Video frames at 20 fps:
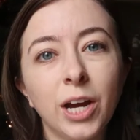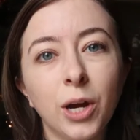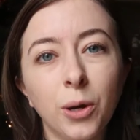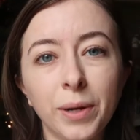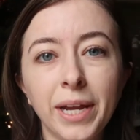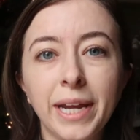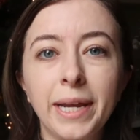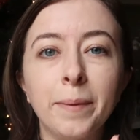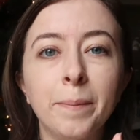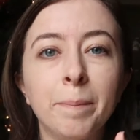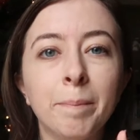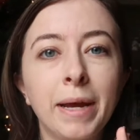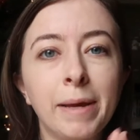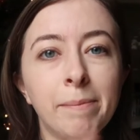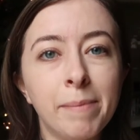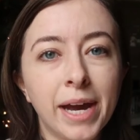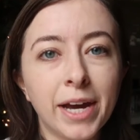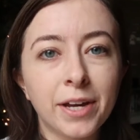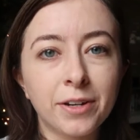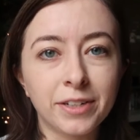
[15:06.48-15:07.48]
Okay, my
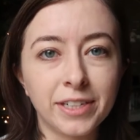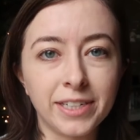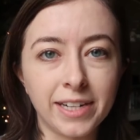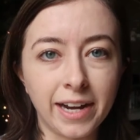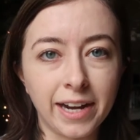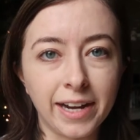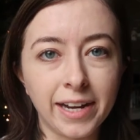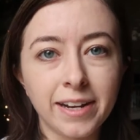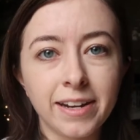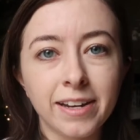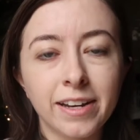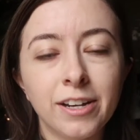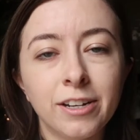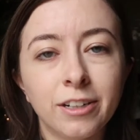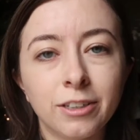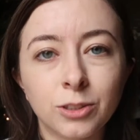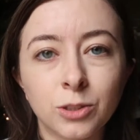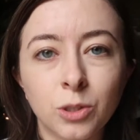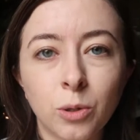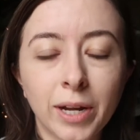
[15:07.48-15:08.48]
battery died,
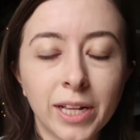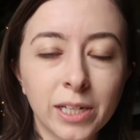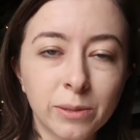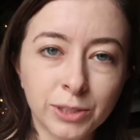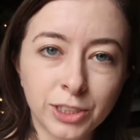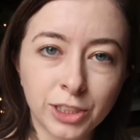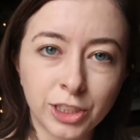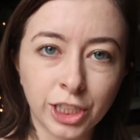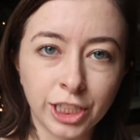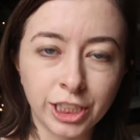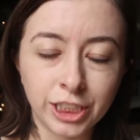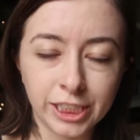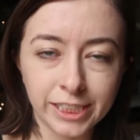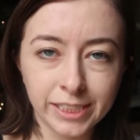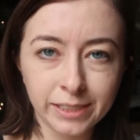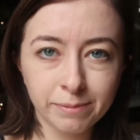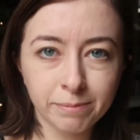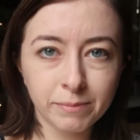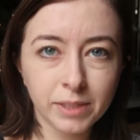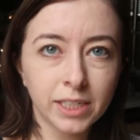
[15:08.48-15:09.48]
so while it was
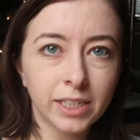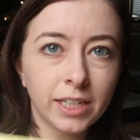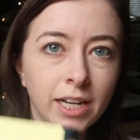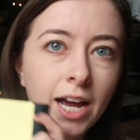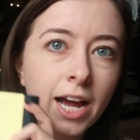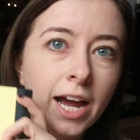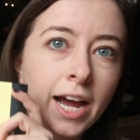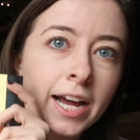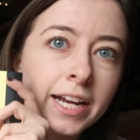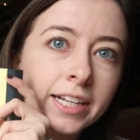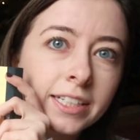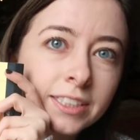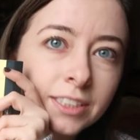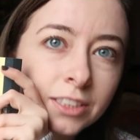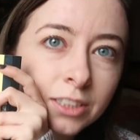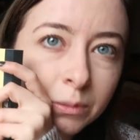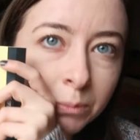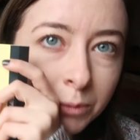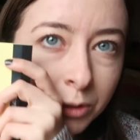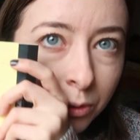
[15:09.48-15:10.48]
charging, I
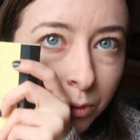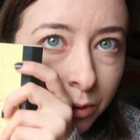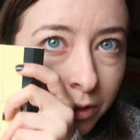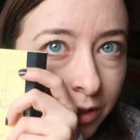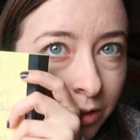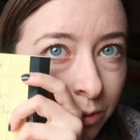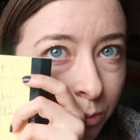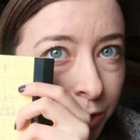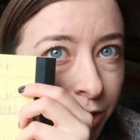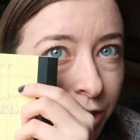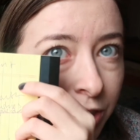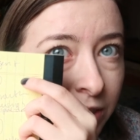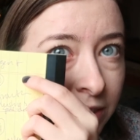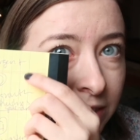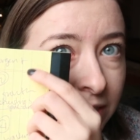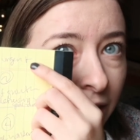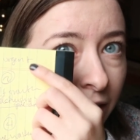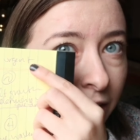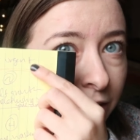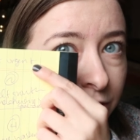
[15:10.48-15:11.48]
did some yoga, which is
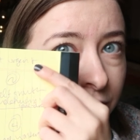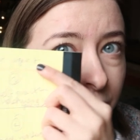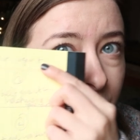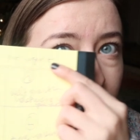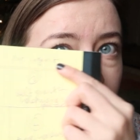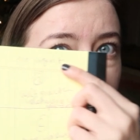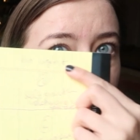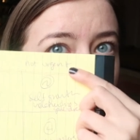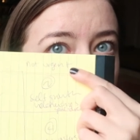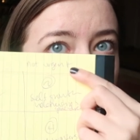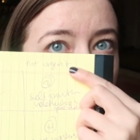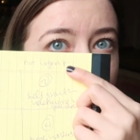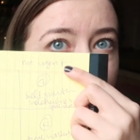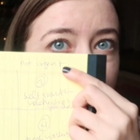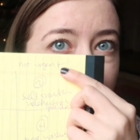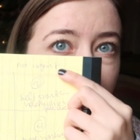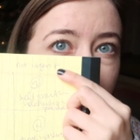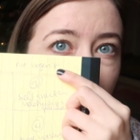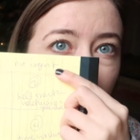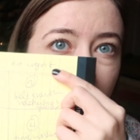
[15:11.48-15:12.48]
not urgent, but
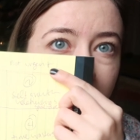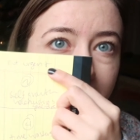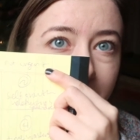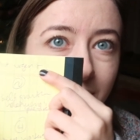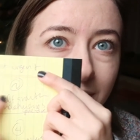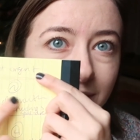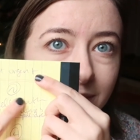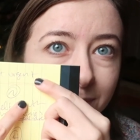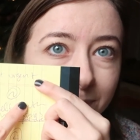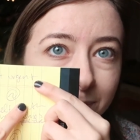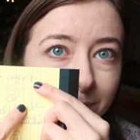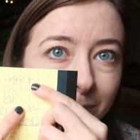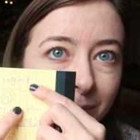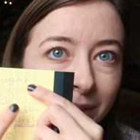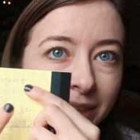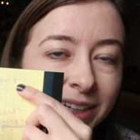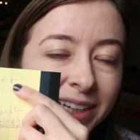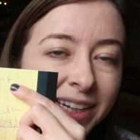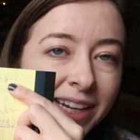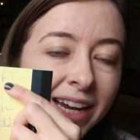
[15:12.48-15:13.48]
important.
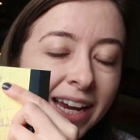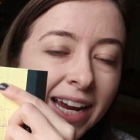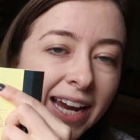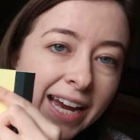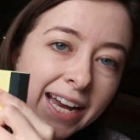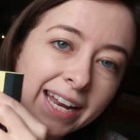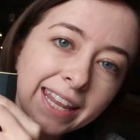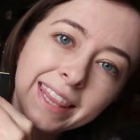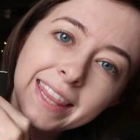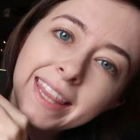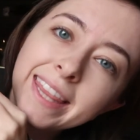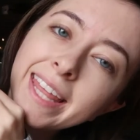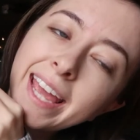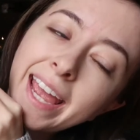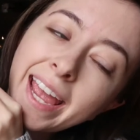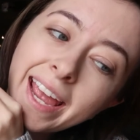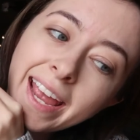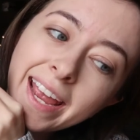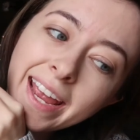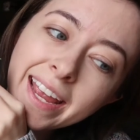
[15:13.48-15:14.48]
And
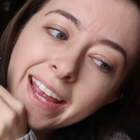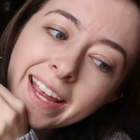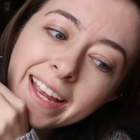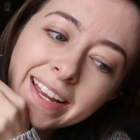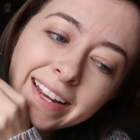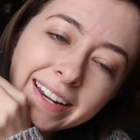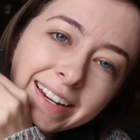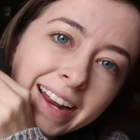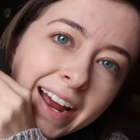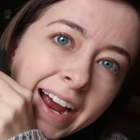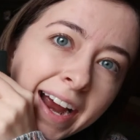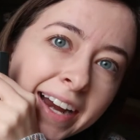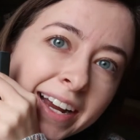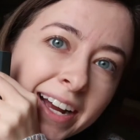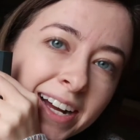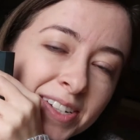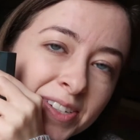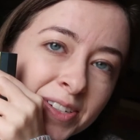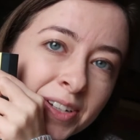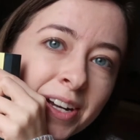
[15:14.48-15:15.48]
then I
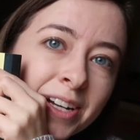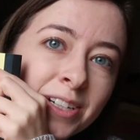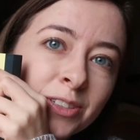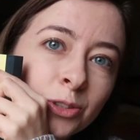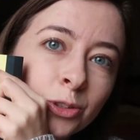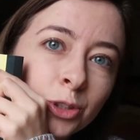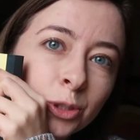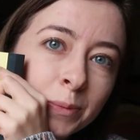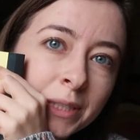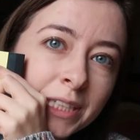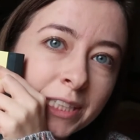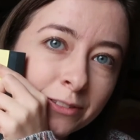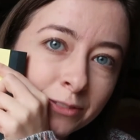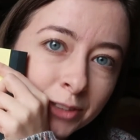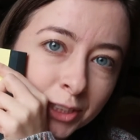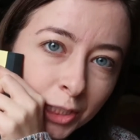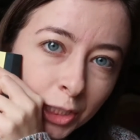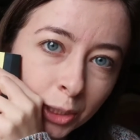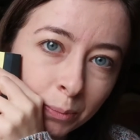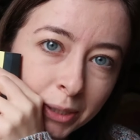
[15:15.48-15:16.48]
got stuck on social media
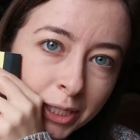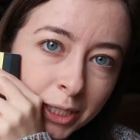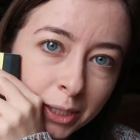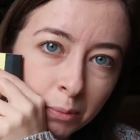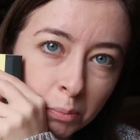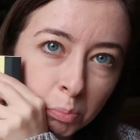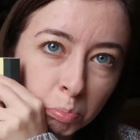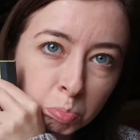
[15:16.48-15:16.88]
for a little bit.